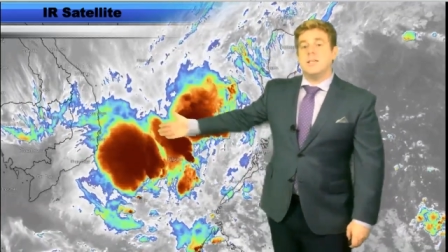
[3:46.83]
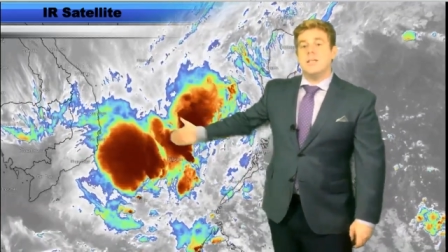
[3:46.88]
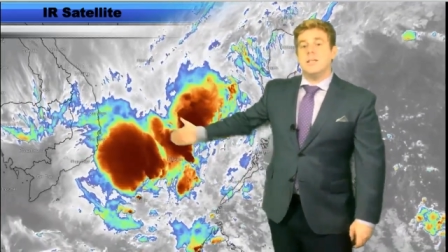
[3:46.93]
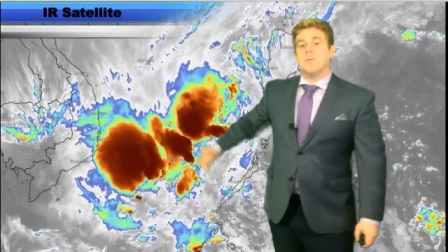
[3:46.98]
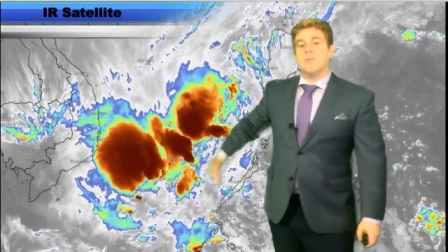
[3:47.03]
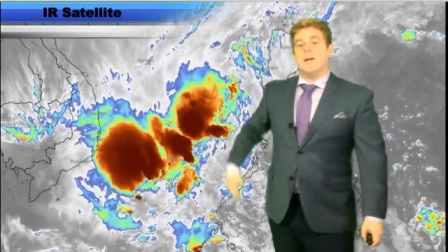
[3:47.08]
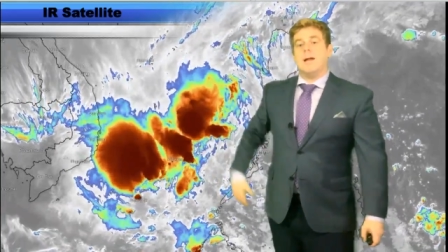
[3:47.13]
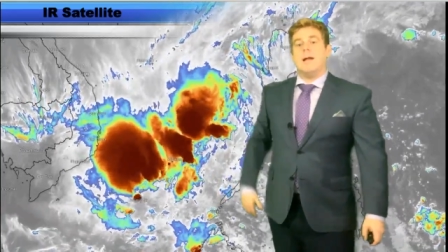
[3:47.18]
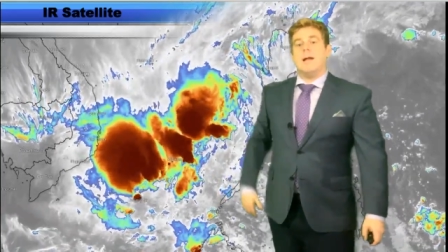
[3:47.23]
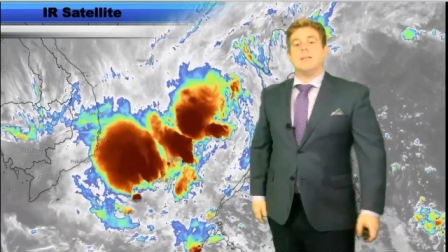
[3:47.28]

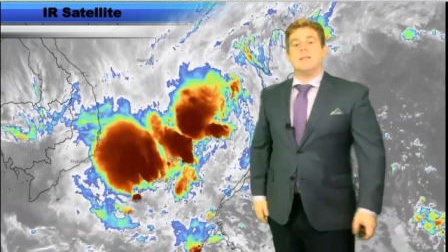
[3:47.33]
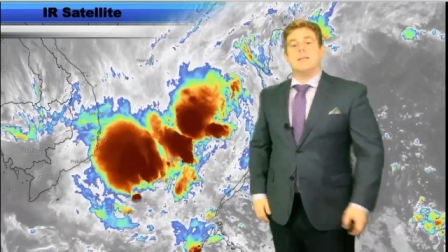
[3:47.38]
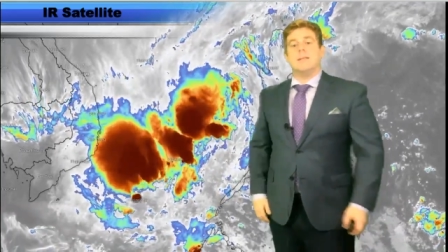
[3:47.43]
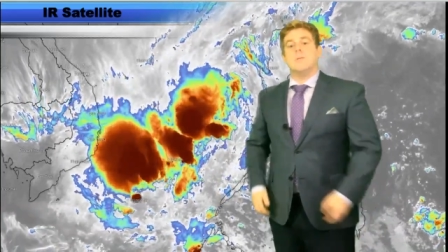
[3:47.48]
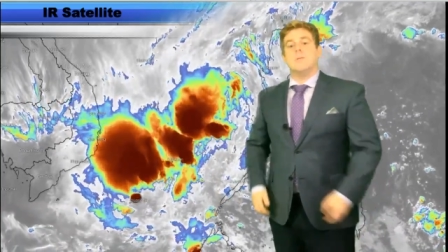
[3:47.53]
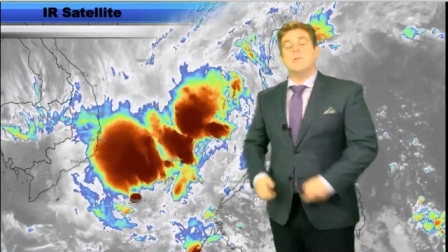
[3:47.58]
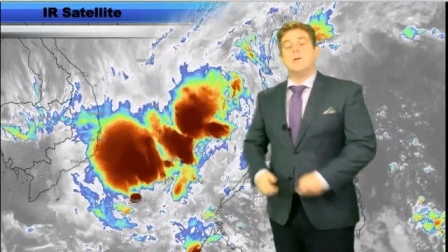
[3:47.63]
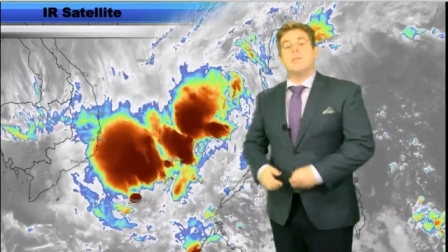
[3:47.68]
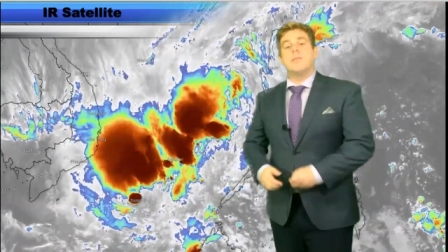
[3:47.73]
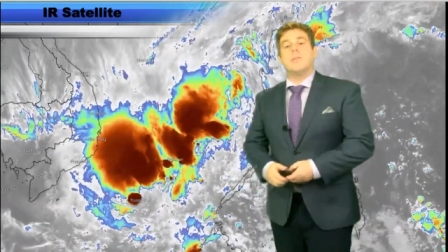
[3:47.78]

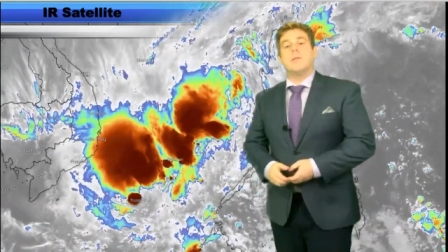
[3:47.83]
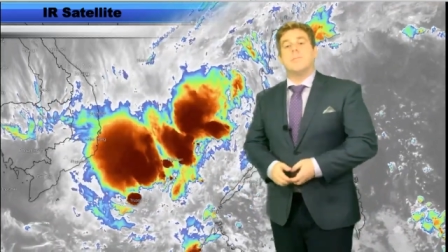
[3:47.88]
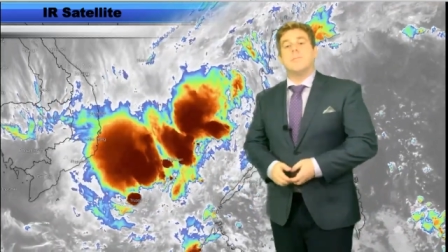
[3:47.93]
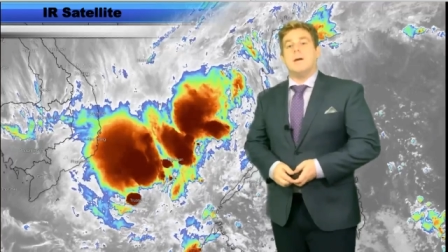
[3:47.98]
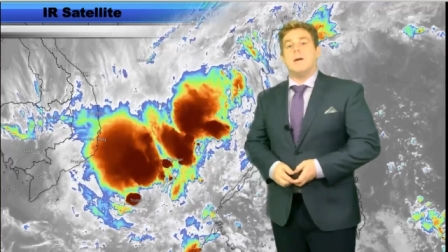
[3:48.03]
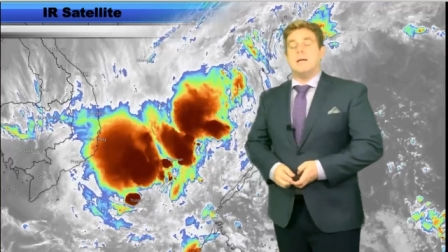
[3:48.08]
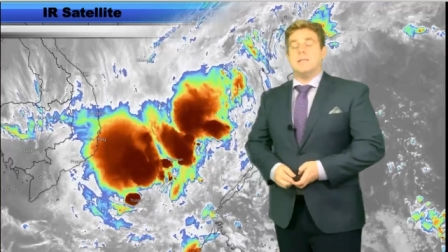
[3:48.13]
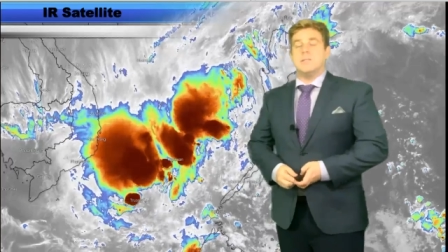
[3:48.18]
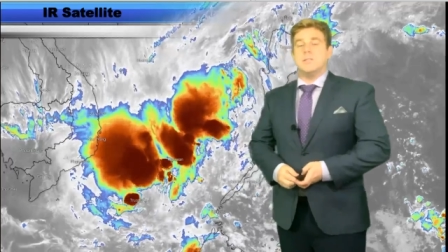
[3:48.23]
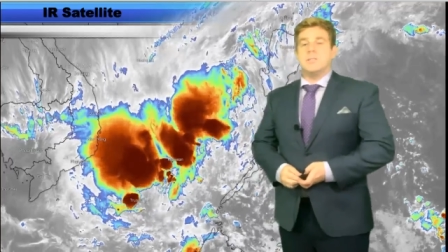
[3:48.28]
interacting with the
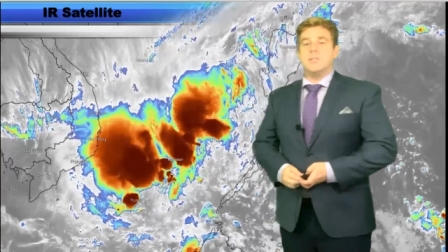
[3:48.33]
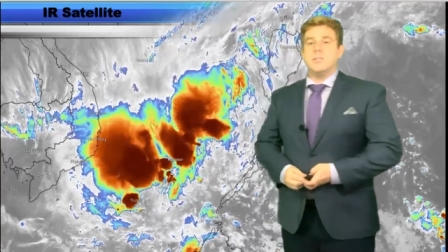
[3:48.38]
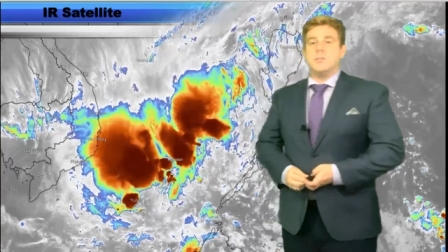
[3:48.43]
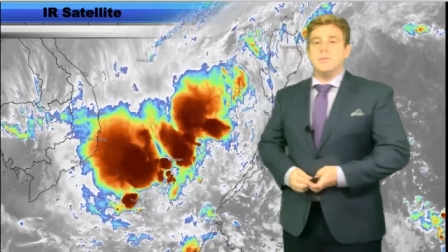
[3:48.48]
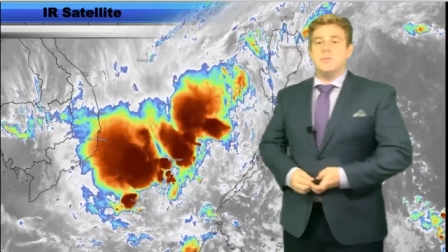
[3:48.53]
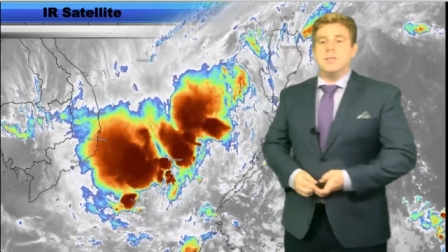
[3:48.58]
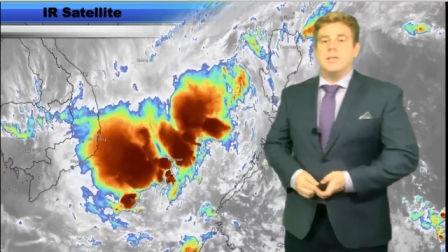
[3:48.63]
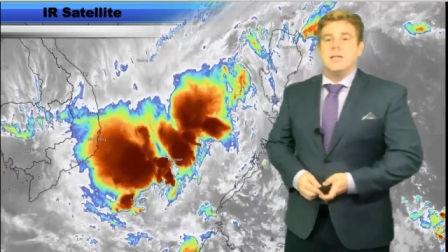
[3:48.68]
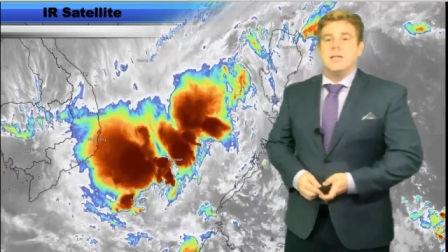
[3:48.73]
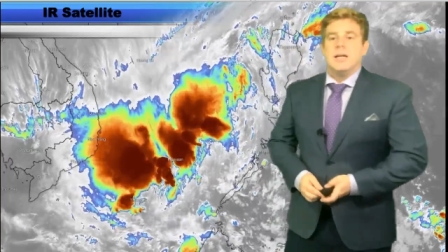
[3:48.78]

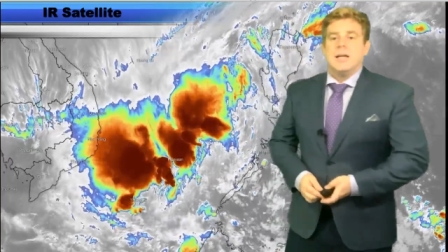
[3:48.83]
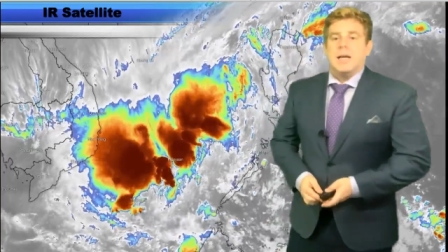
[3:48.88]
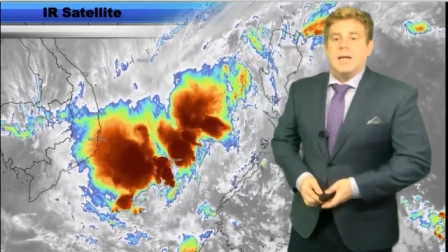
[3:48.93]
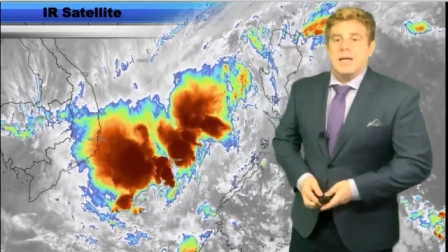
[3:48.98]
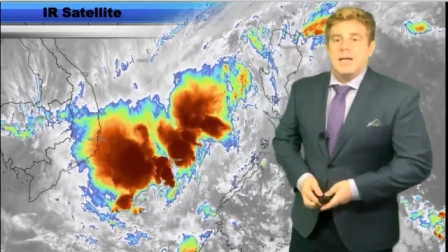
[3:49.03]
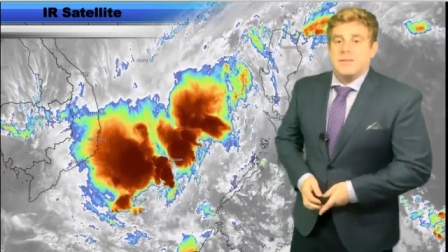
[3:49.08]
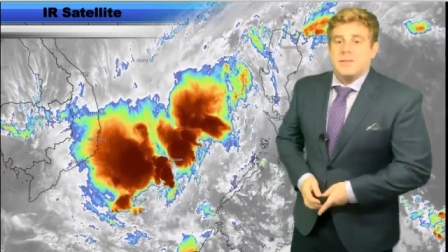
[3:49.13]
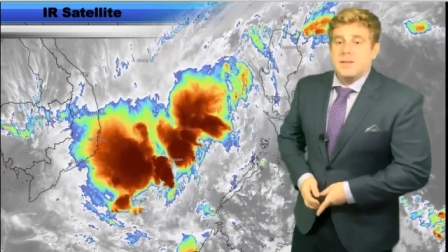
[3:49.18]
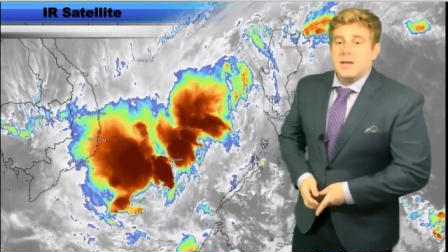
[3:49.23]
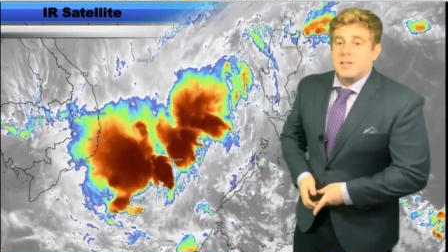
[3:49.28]
monsoon,
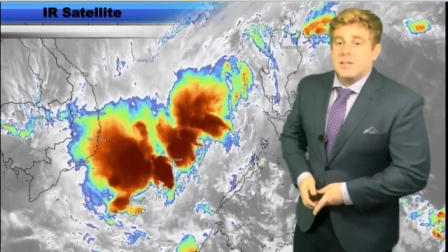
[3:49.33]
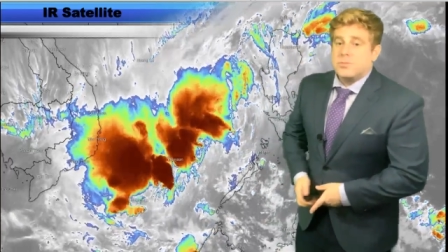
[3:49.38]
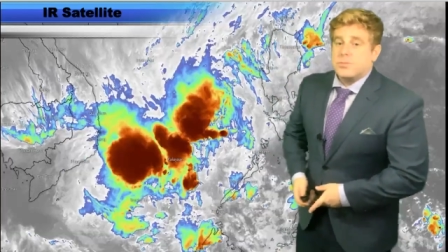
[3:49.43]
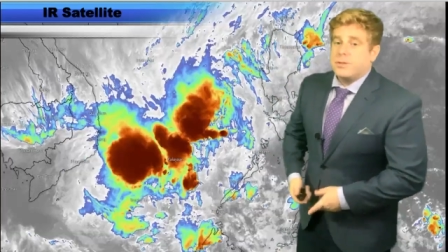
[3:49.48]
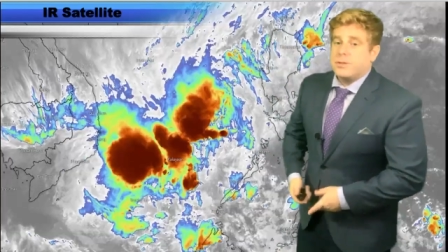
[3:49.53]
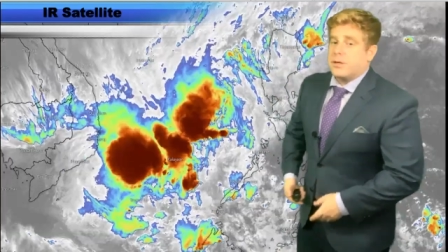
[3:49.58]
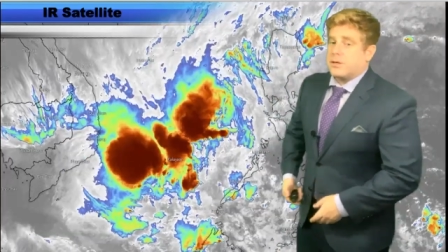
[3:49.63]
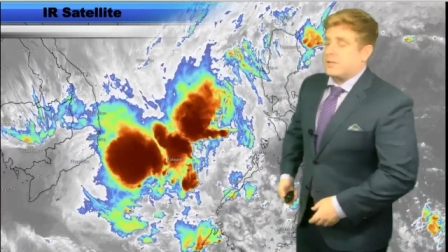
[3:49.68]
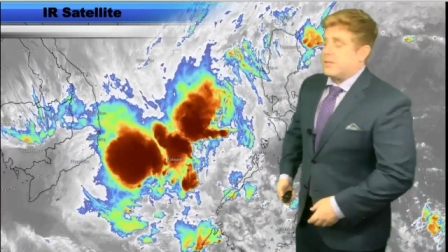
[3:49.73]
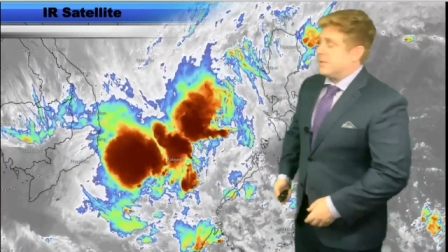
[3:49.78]
and thus
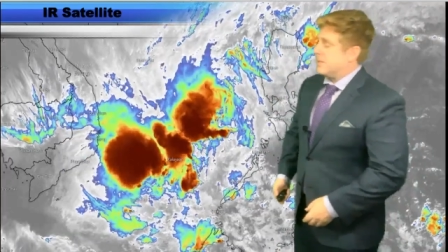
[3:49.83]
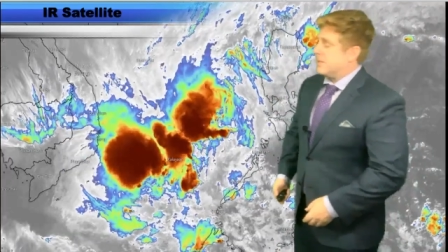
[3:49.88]
we are going to